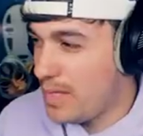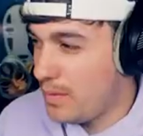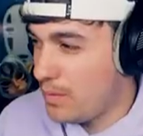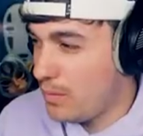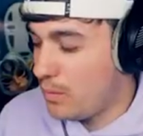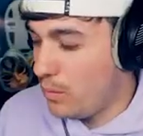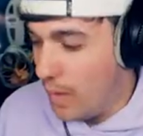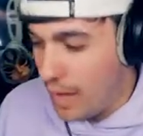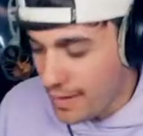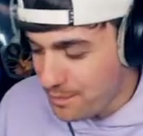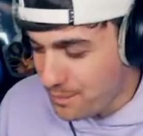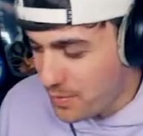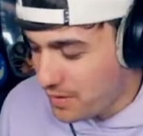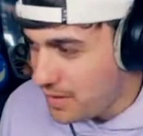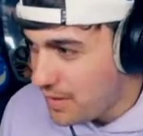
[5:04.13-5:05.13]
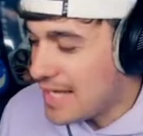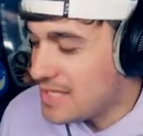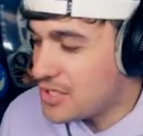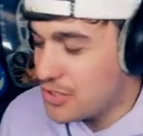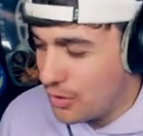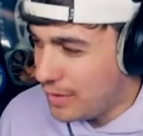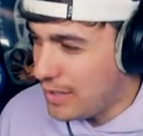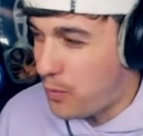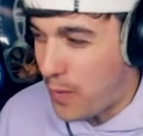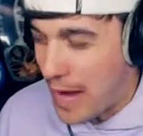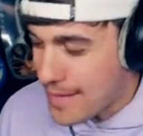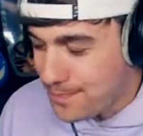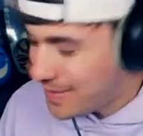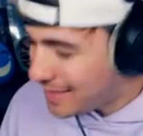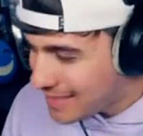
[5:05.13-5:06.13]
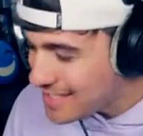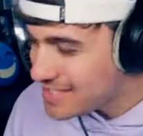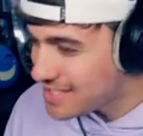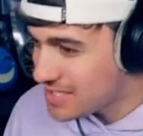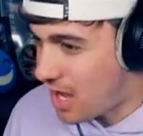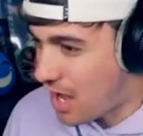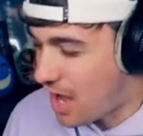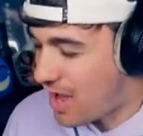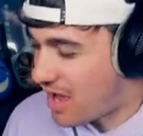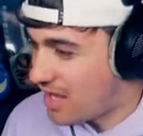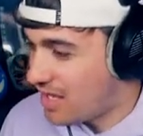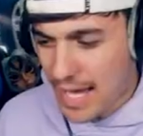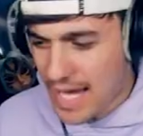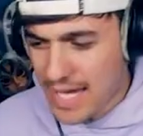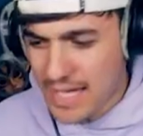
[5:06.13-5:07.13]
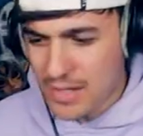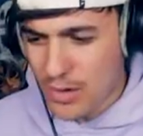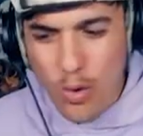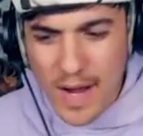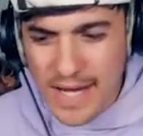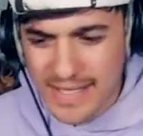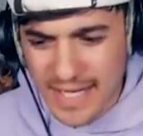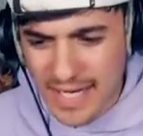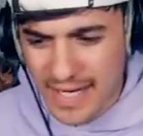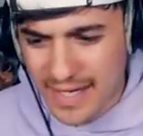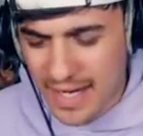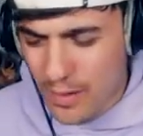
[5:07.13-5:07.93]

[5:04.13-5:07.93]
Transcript: Wait, what? But I saw a white police car! I know I did.